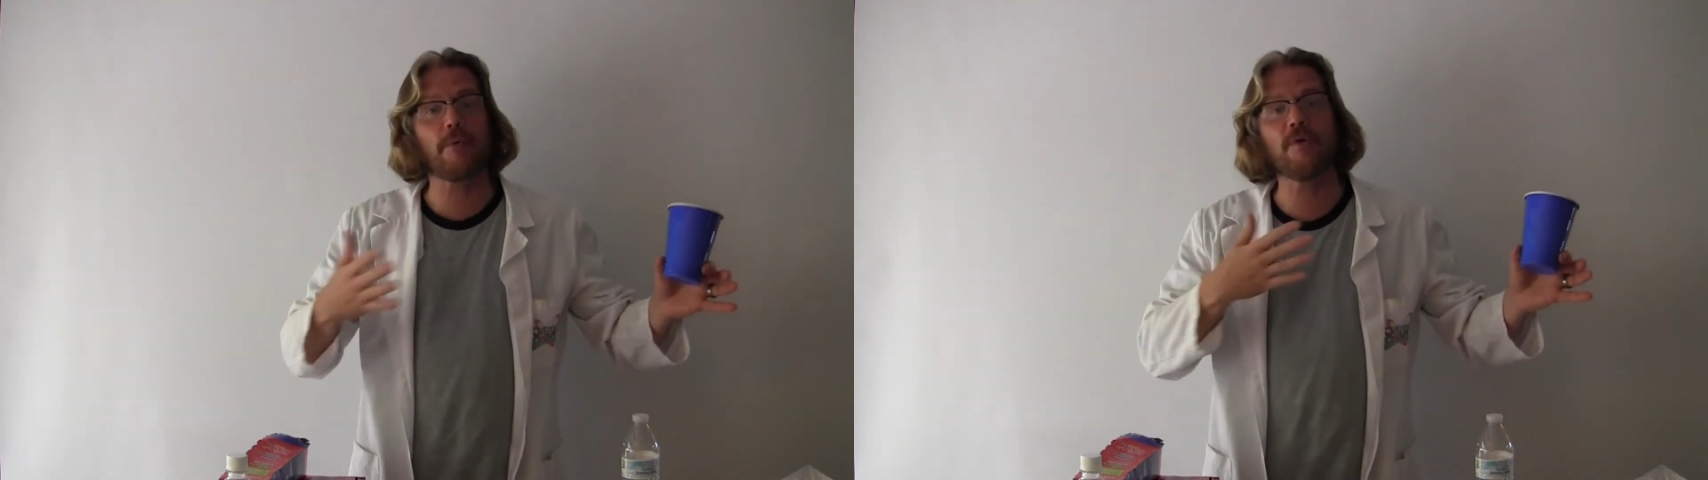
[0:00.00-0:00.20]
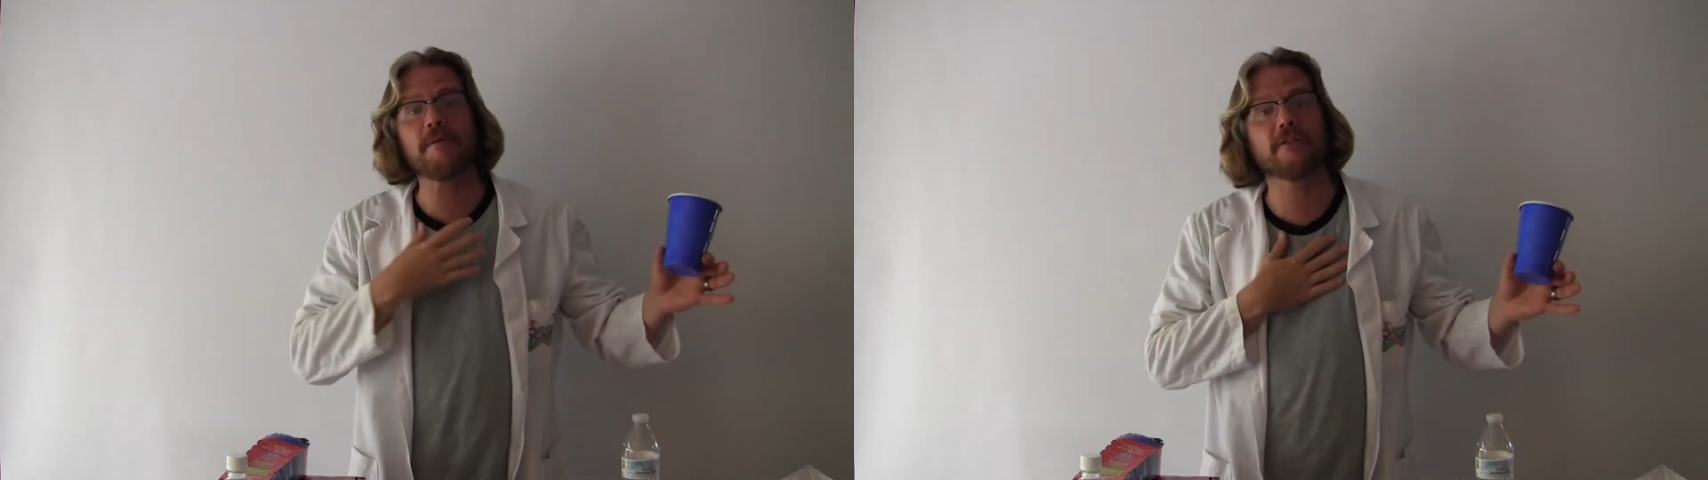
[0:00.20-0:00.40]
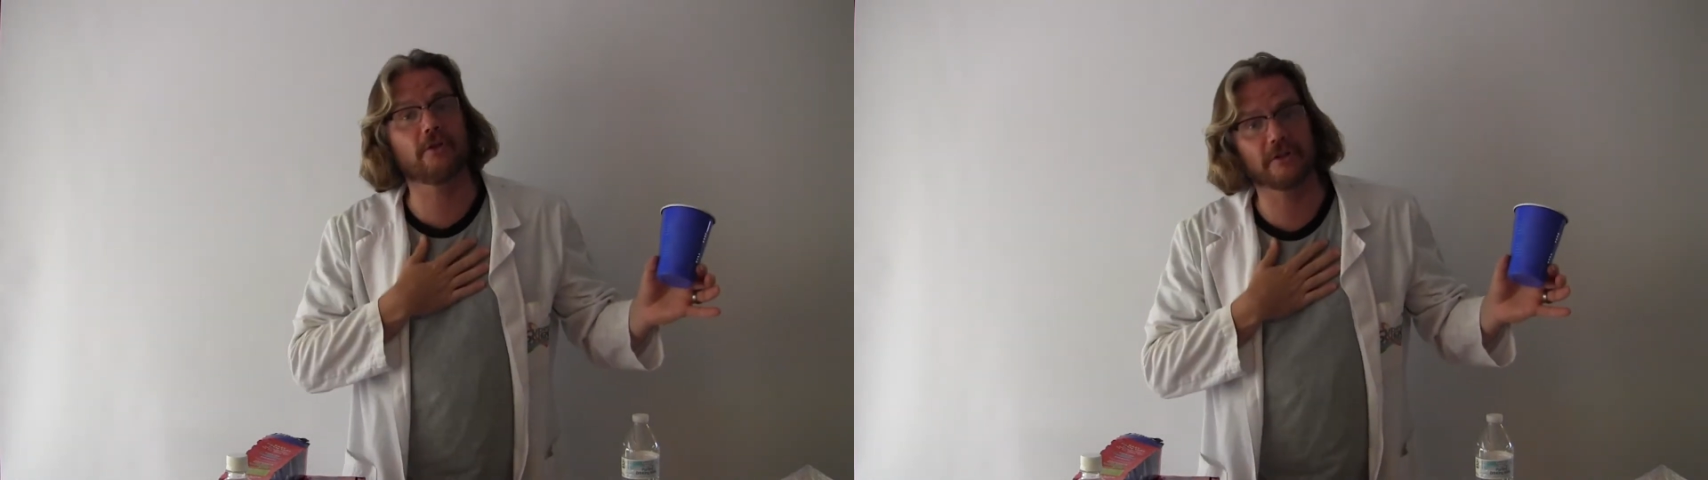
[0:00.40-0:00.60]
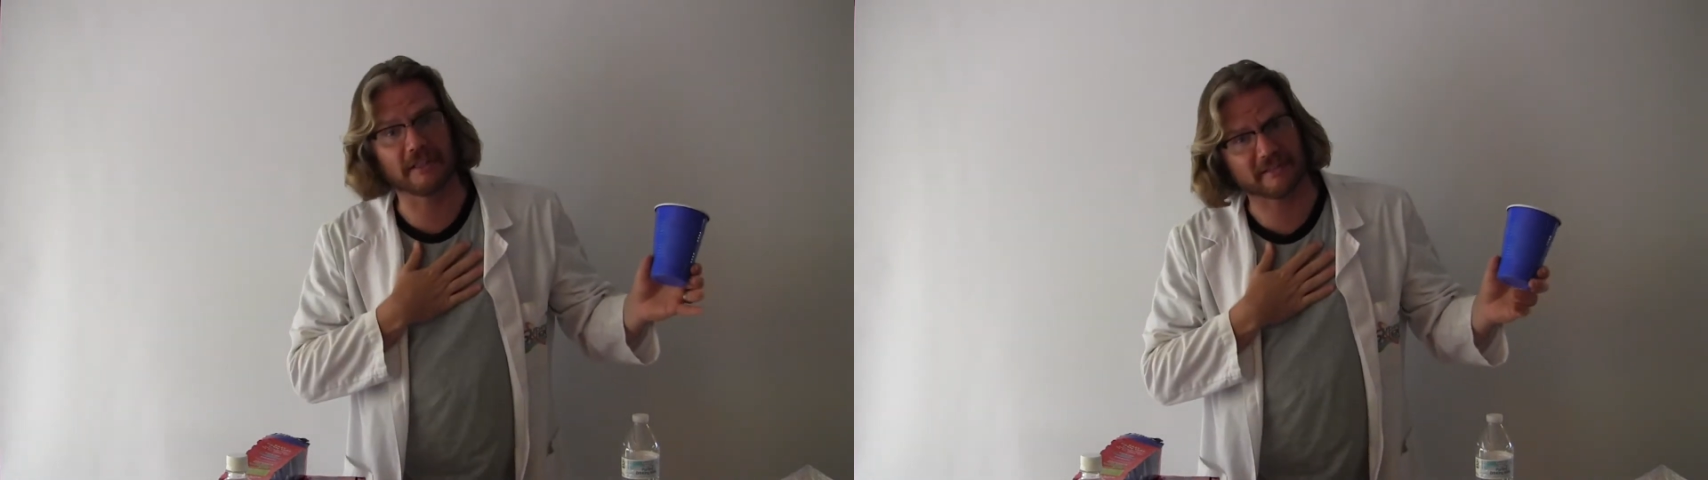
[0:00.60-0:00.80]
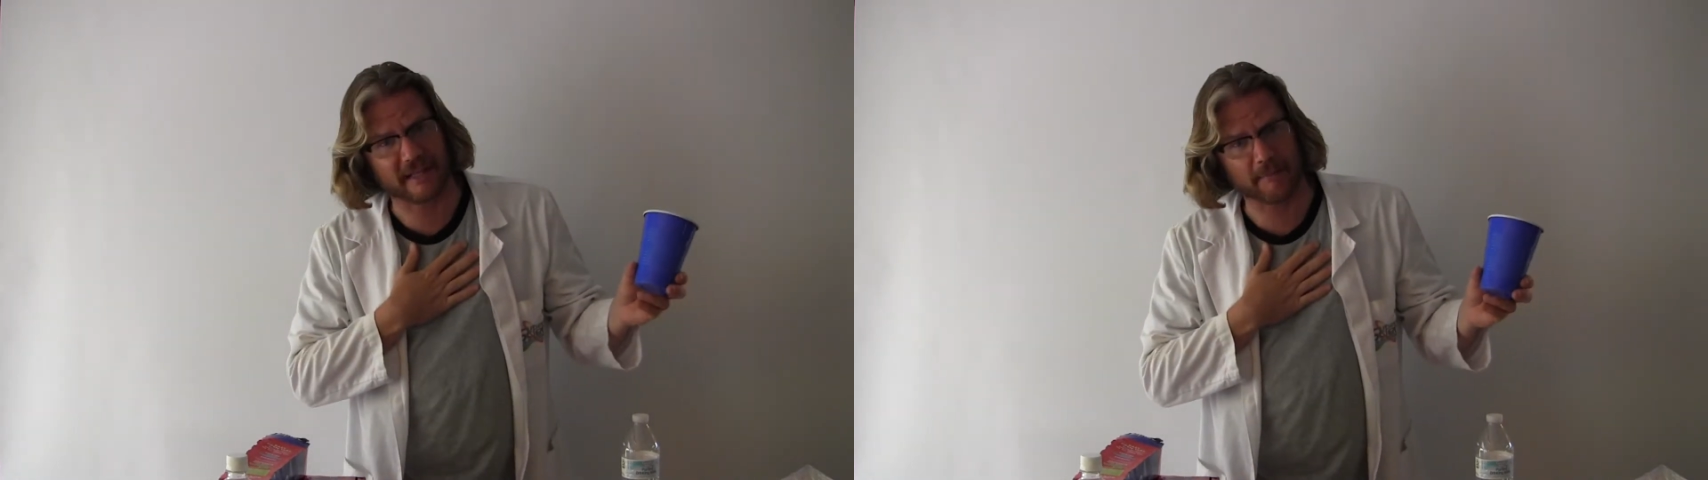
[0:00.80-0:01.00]
I wouldn't be as
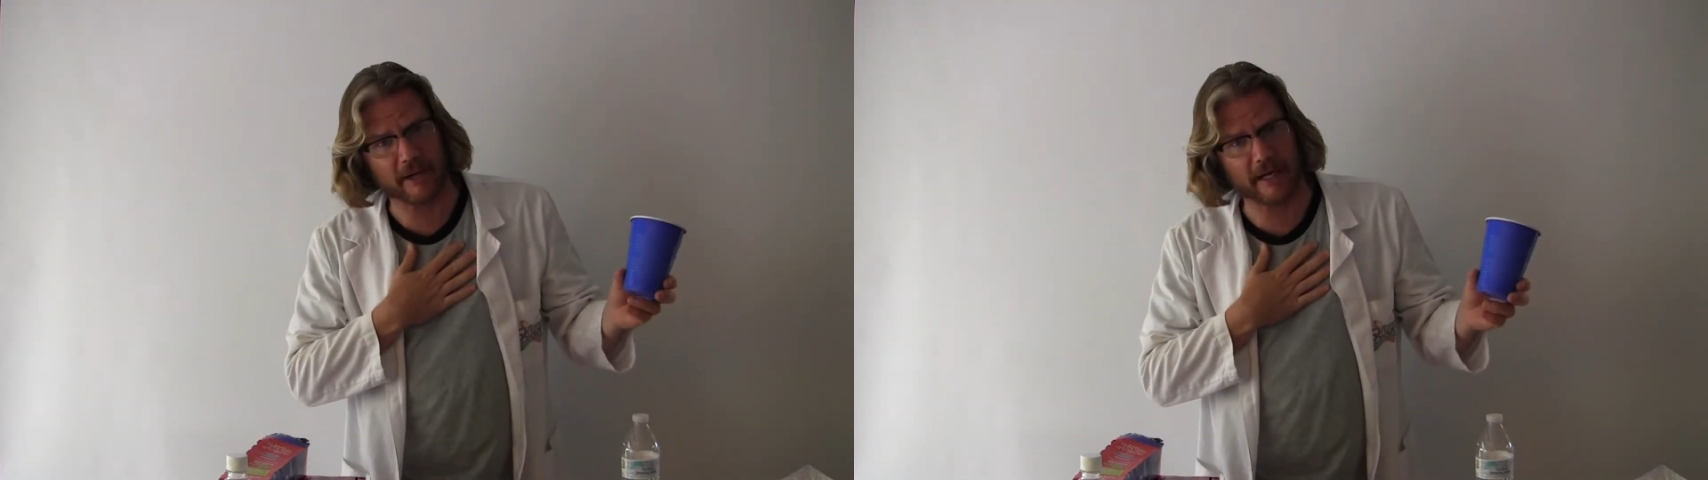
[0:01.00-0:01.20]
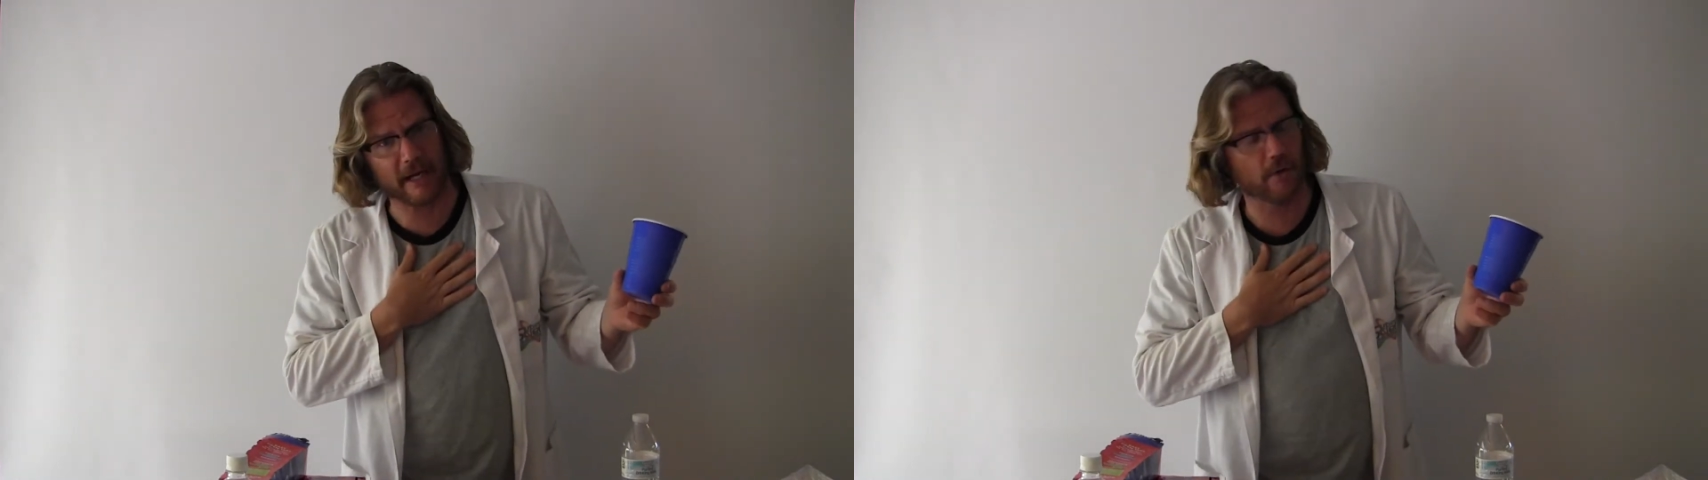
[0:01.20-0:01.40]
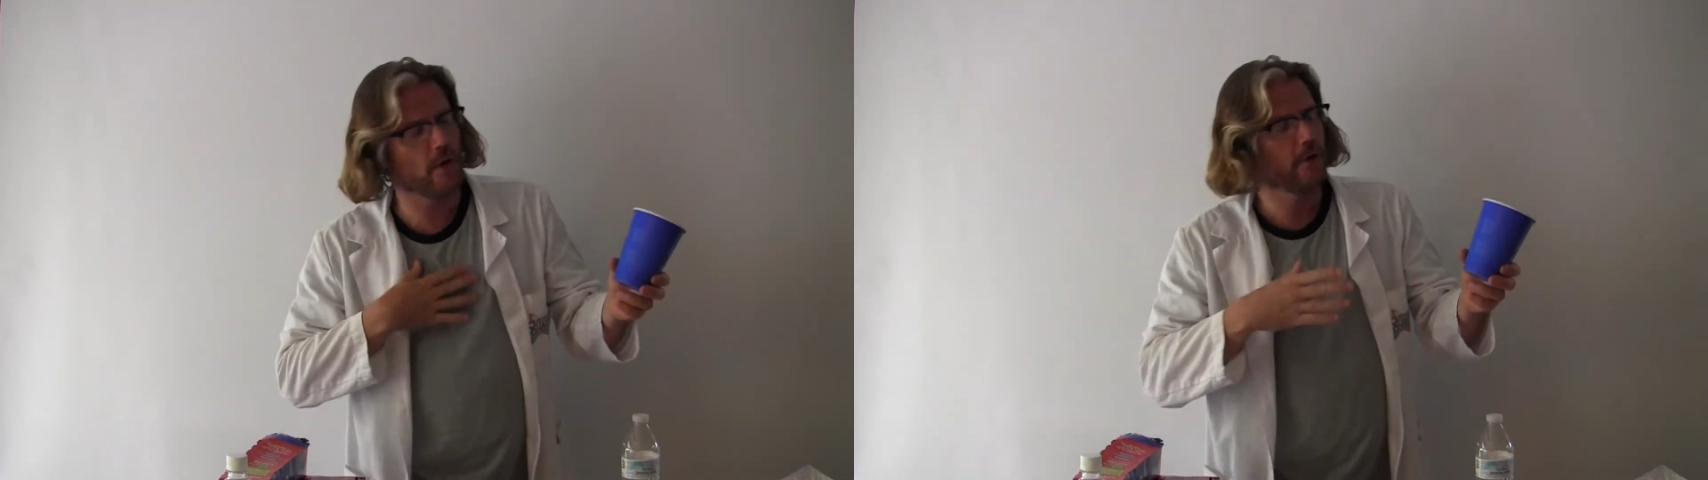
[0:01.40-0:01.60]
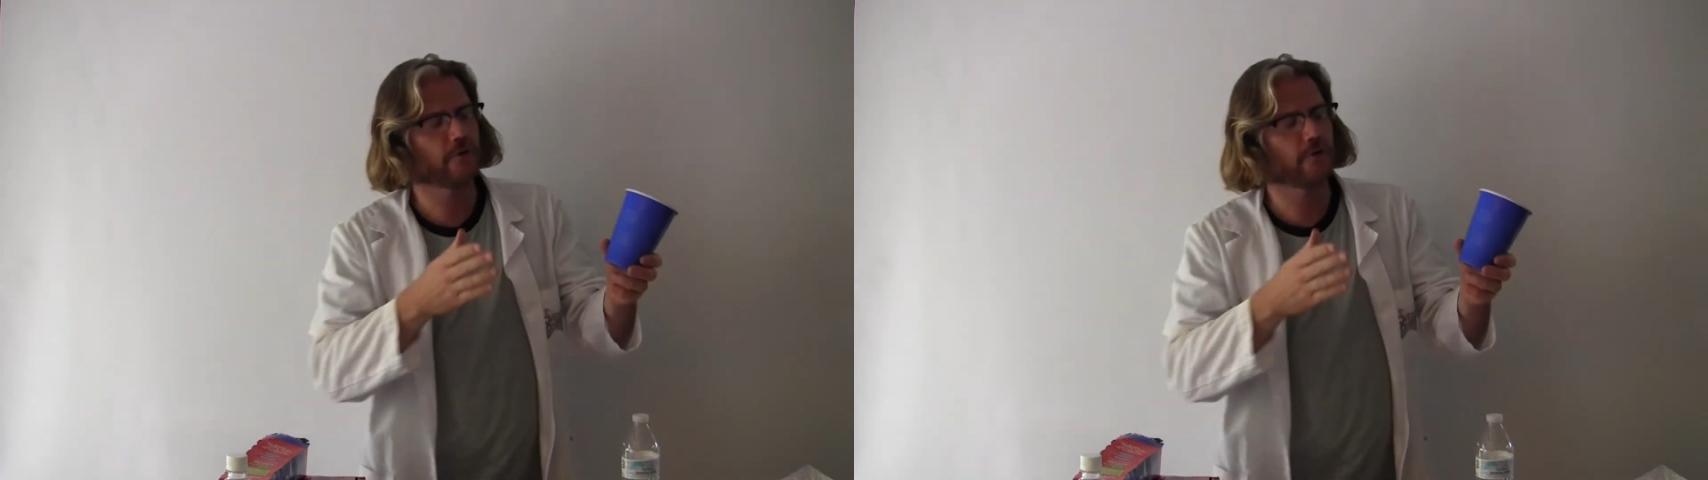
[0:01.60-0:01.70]
thirsty as I am right now.